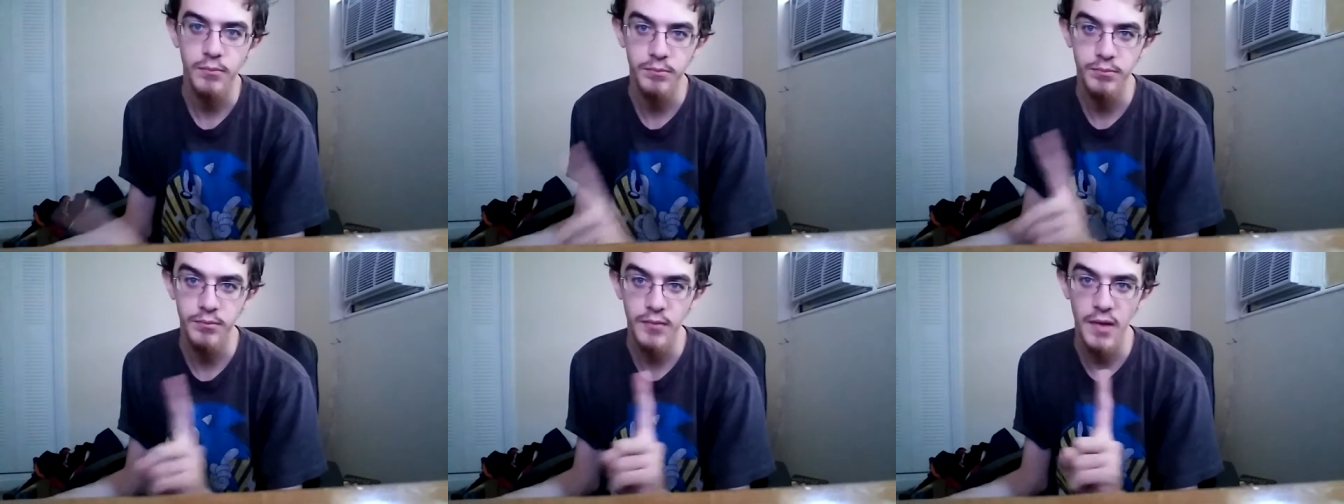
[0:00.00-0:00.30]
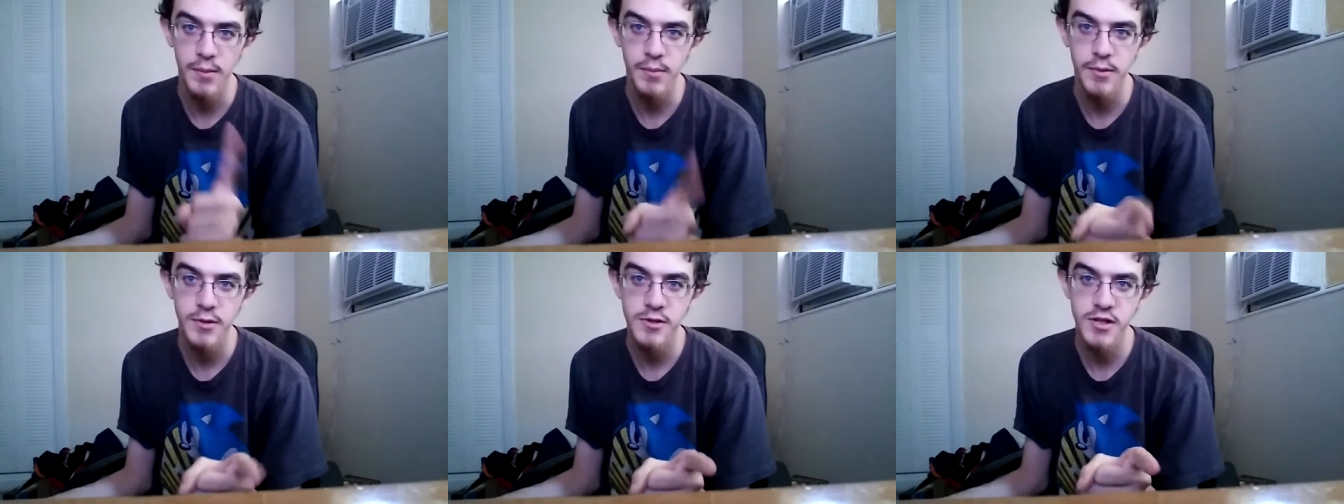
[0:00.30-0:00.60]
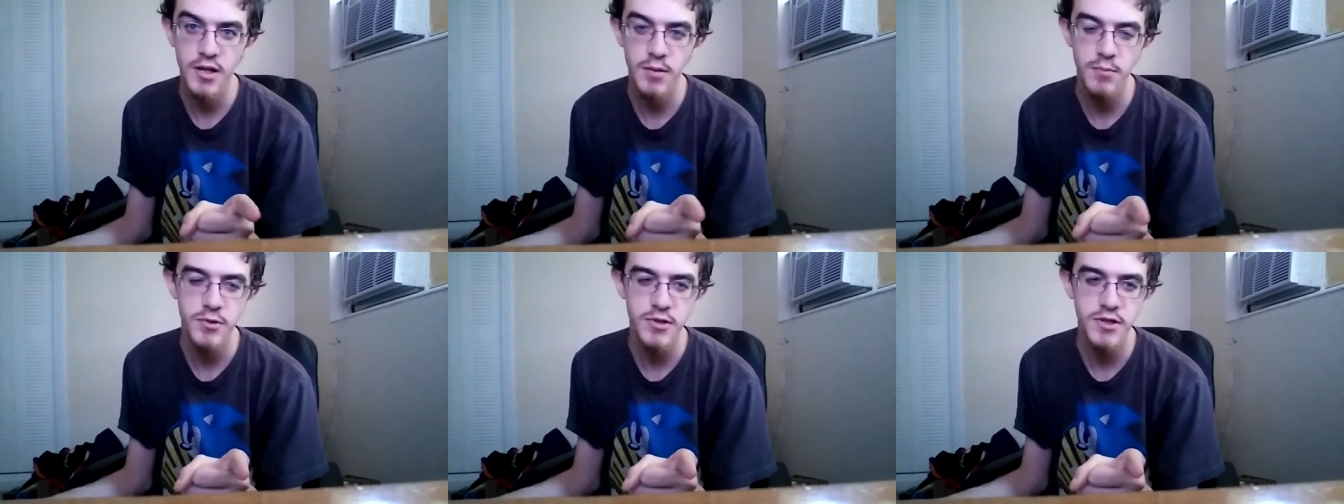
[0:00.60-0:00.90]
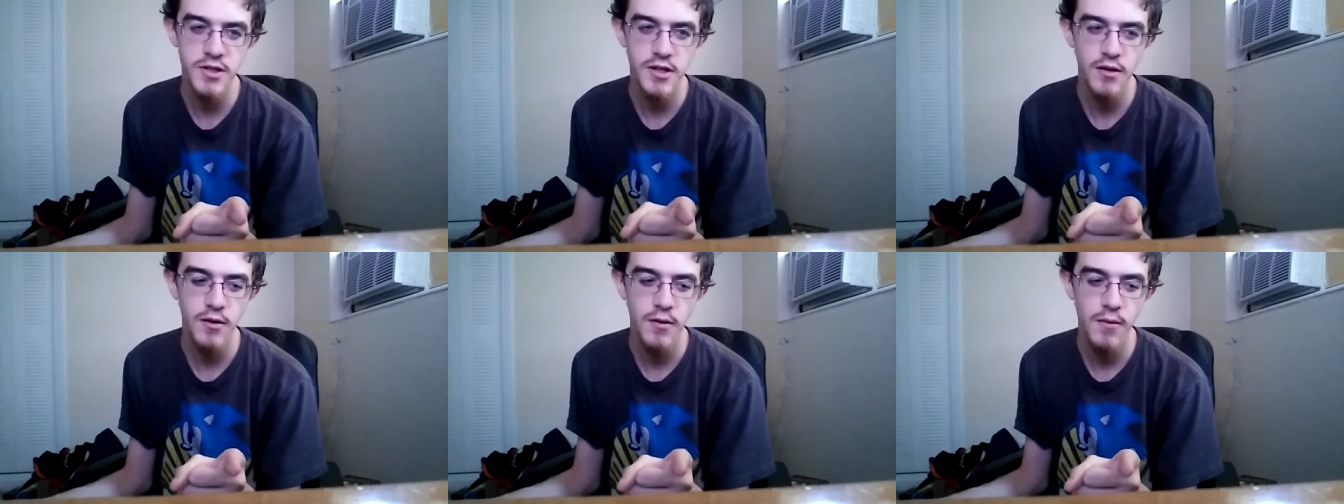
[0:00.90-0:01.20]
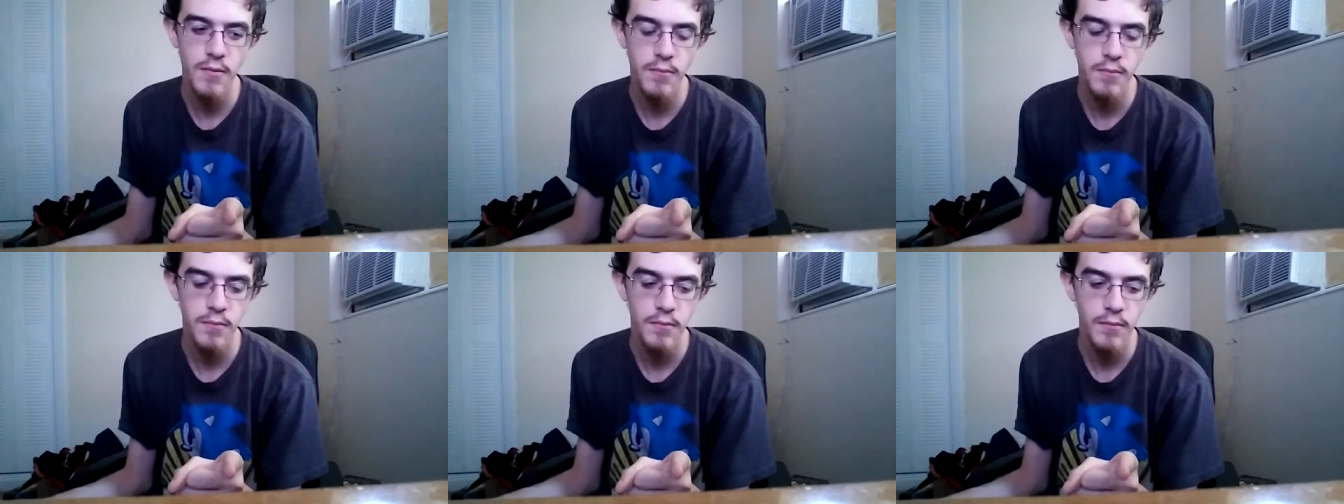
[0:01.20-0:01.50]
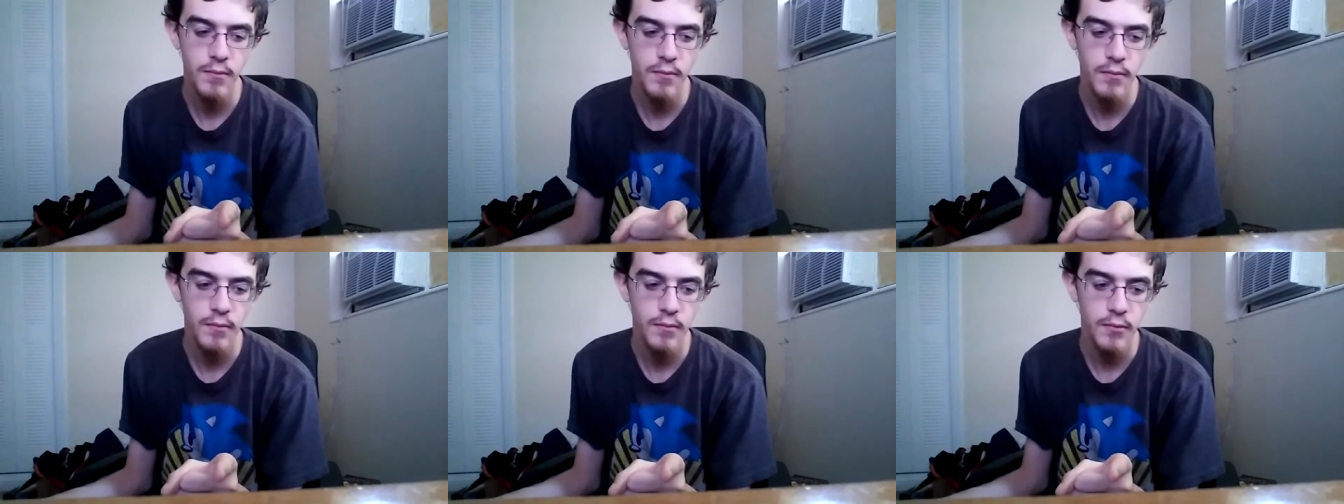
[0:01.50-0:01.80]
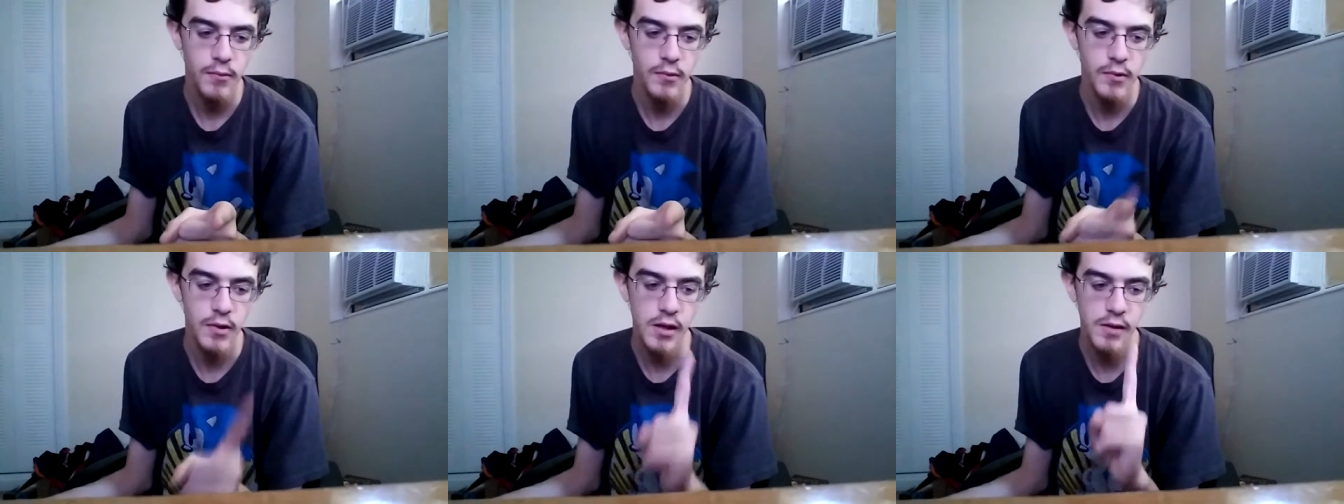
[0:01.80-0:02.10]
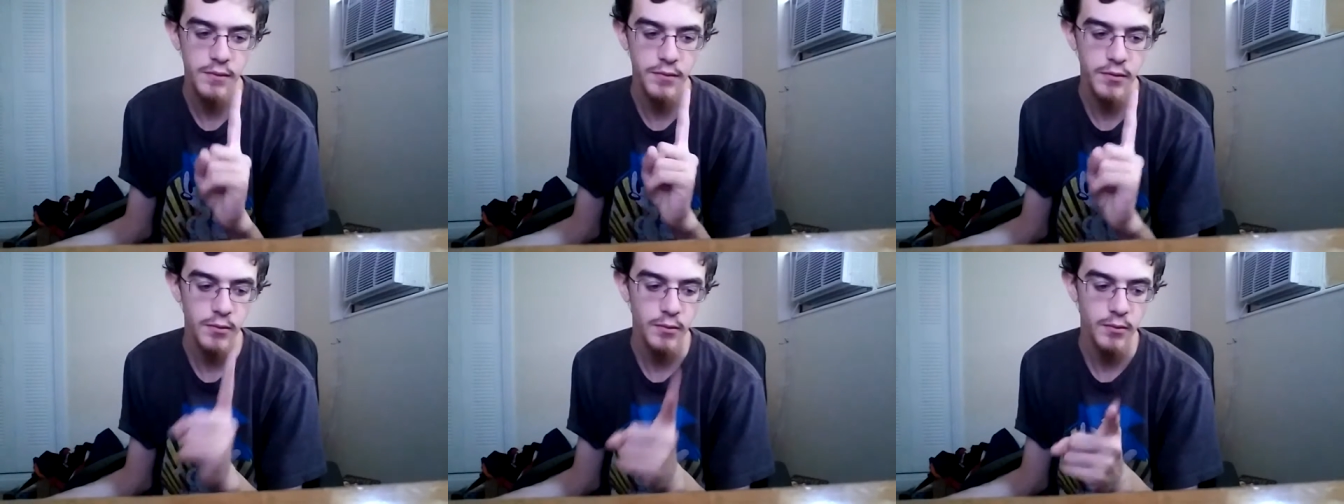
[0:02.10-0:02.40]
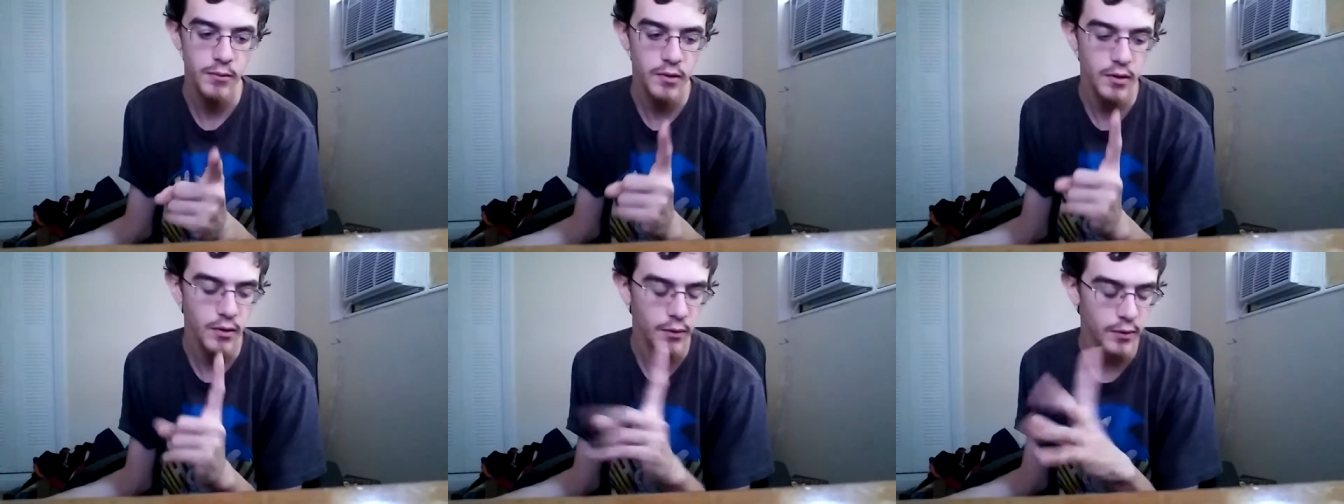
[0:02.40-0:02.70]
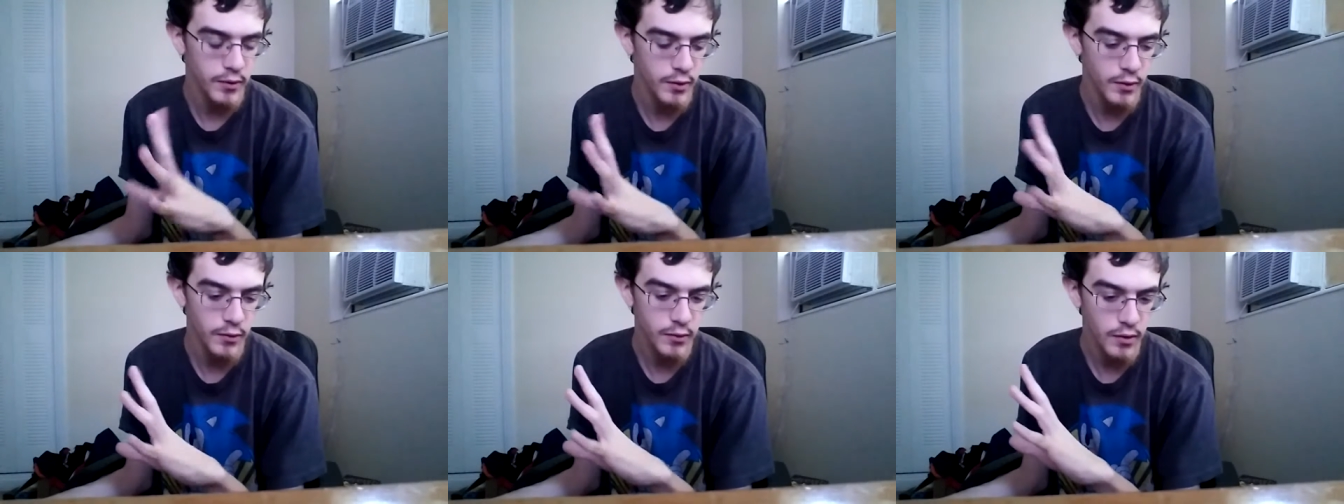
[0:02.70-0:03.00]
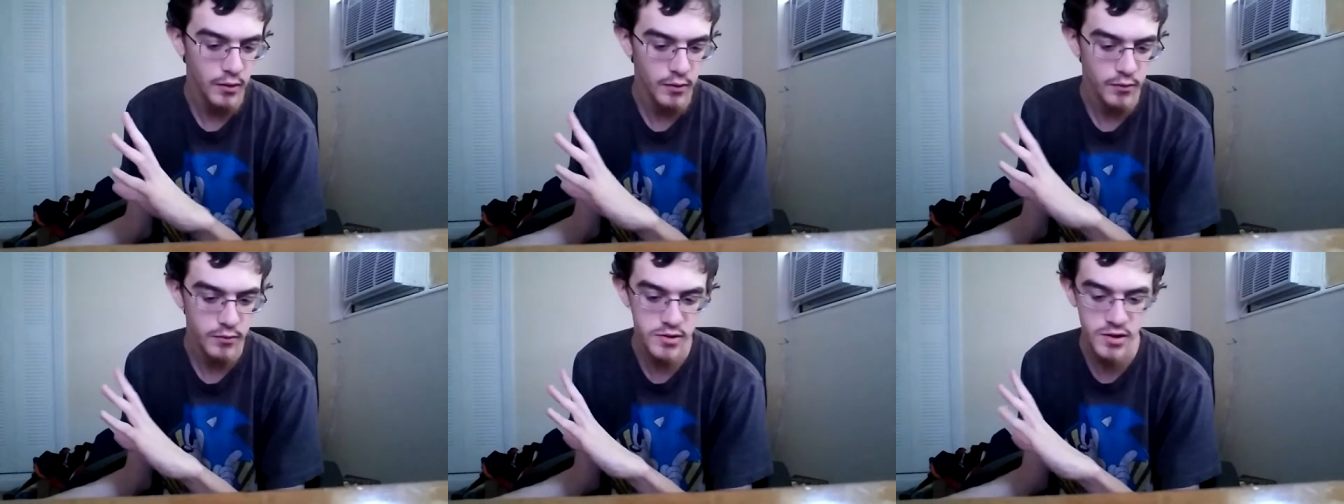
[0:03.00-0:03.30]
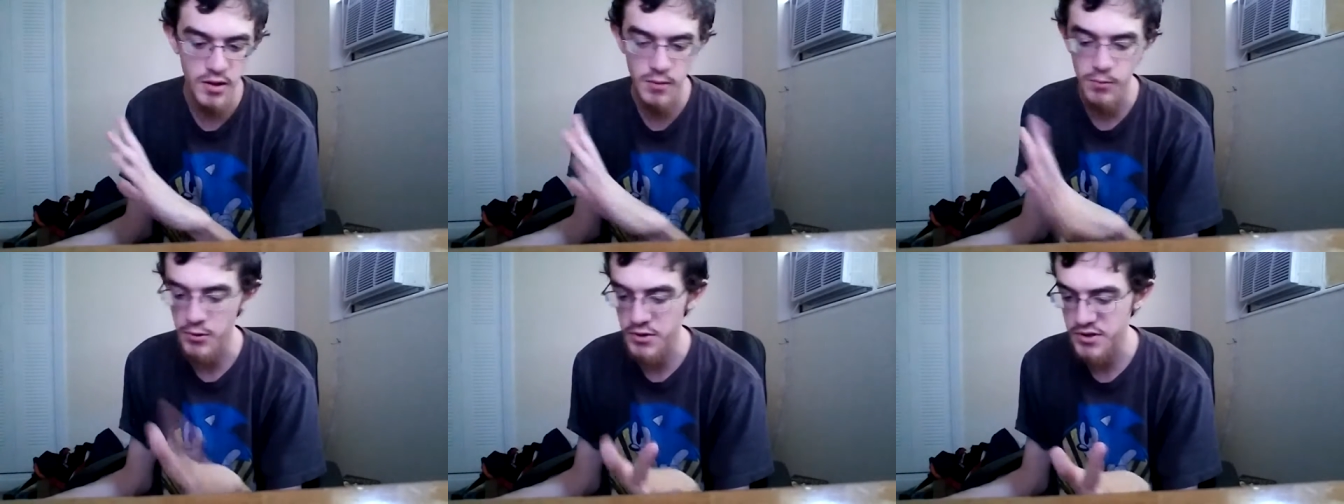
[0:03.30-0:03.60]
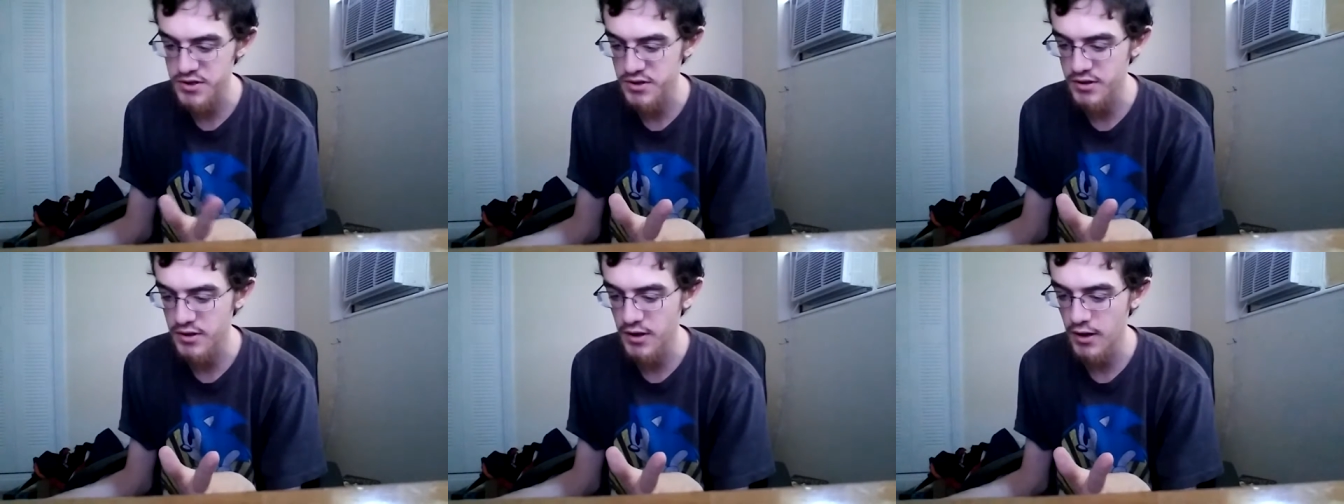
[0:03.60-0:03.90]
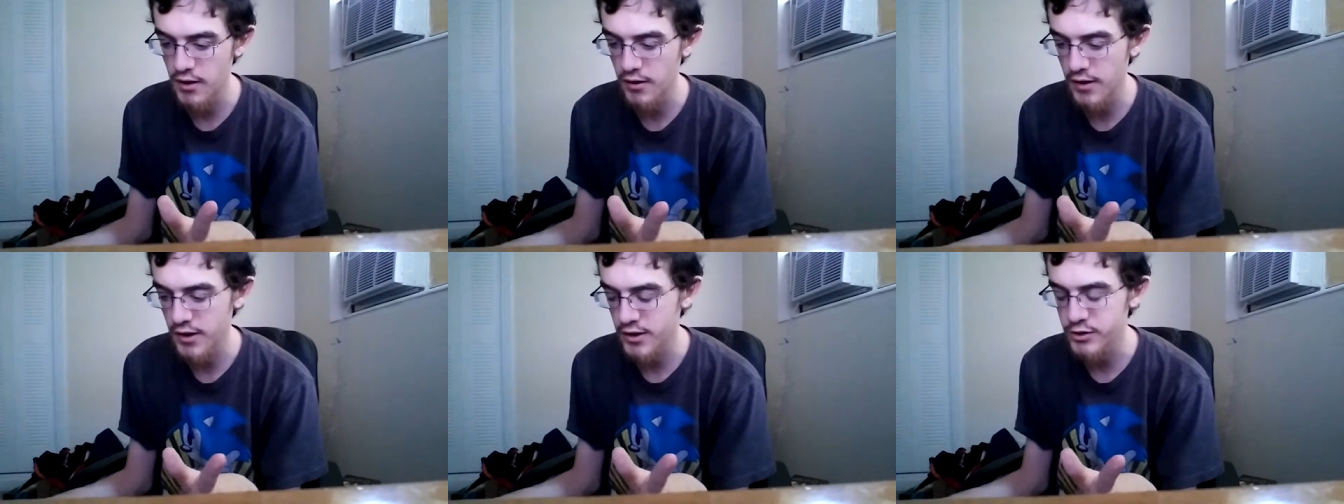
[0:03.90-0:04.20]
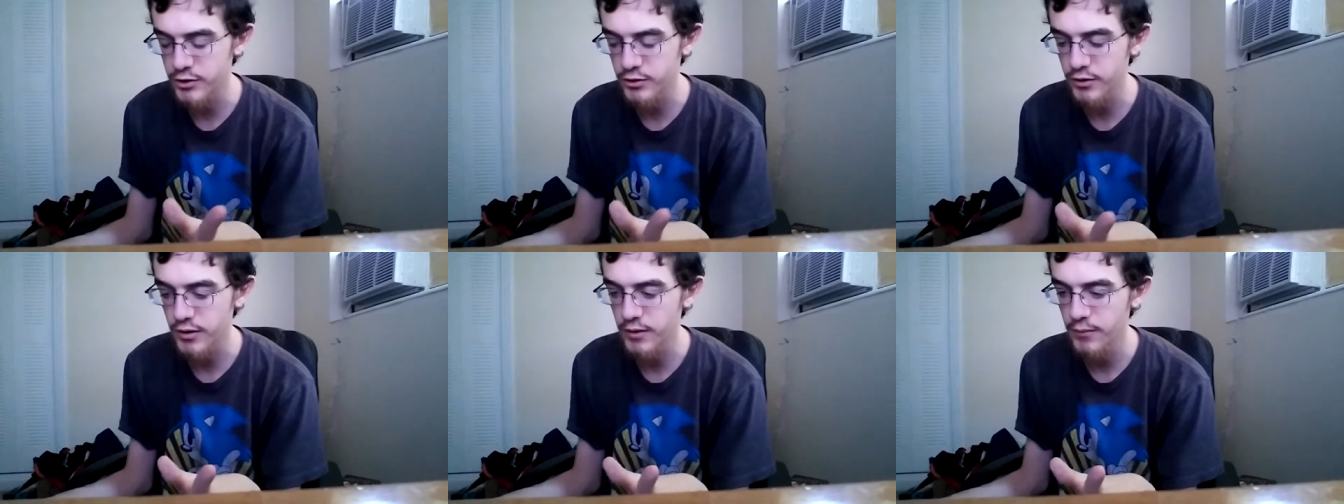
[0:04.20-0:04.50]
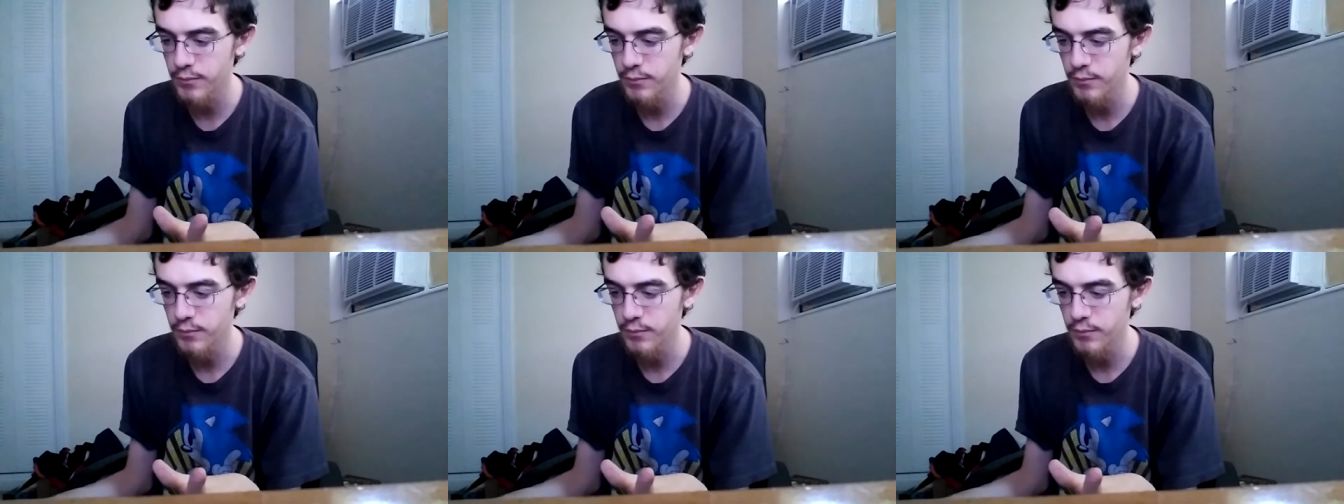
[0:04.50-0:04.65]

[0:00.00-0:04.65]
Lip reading: Maybe Soap was there. No, no, Soap wasn't there actually.